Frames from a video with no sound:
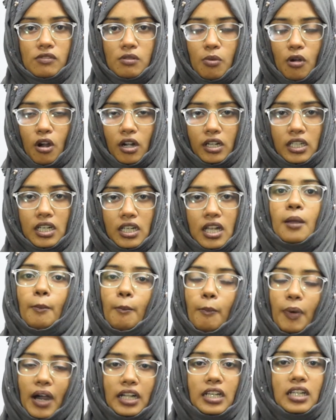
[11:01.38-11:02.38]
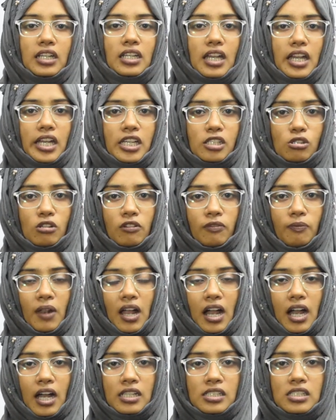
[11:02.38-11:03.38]
the body. But in case of
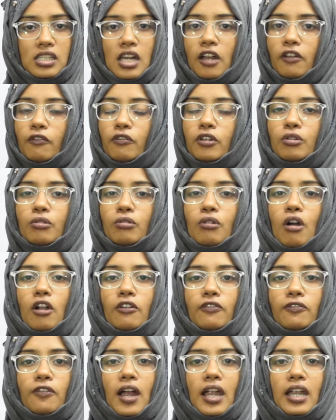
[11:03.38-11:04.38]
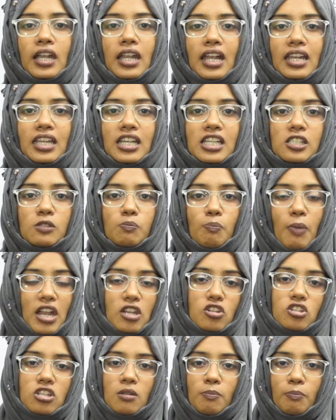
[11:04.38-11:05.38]
plants, we do not find any
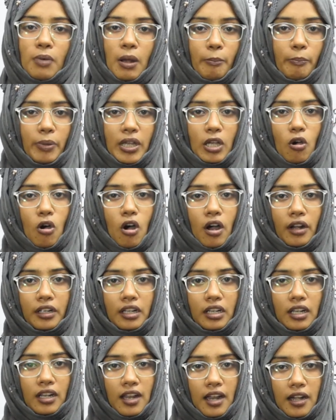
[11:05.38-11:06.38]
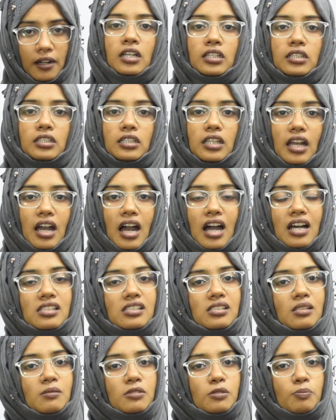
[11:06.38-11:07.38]
special pumping organ in it. There are
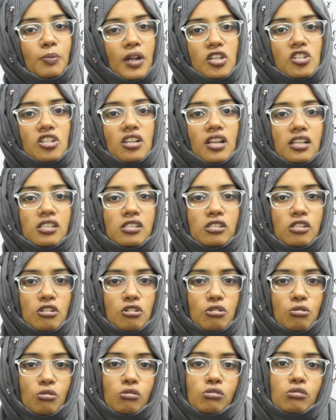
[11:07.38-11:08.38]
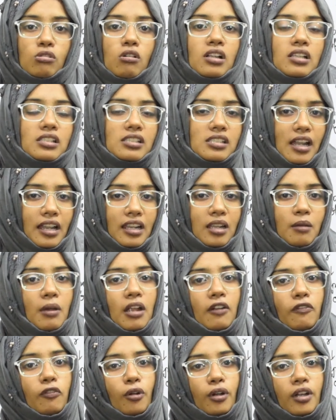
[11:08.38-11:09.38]
some specialized tissues called xylem
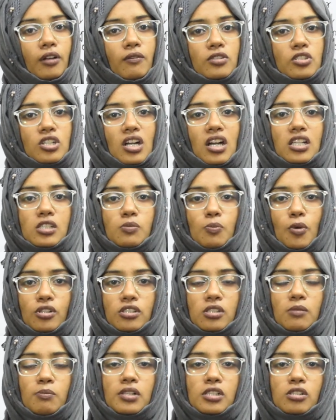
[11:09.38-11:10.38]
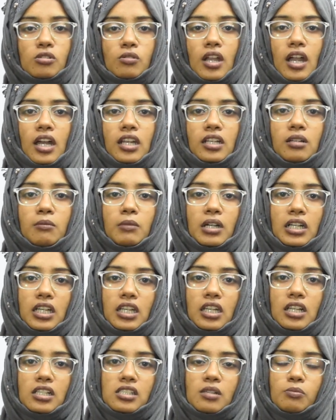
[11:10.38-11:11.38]
and phloem which are responsible to carry the
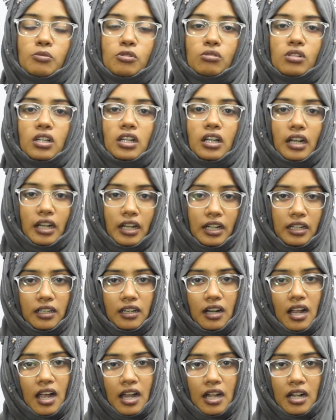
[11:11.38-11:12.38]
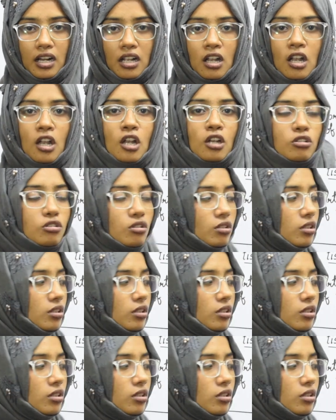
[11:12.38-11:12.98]
materials up to the greater height. So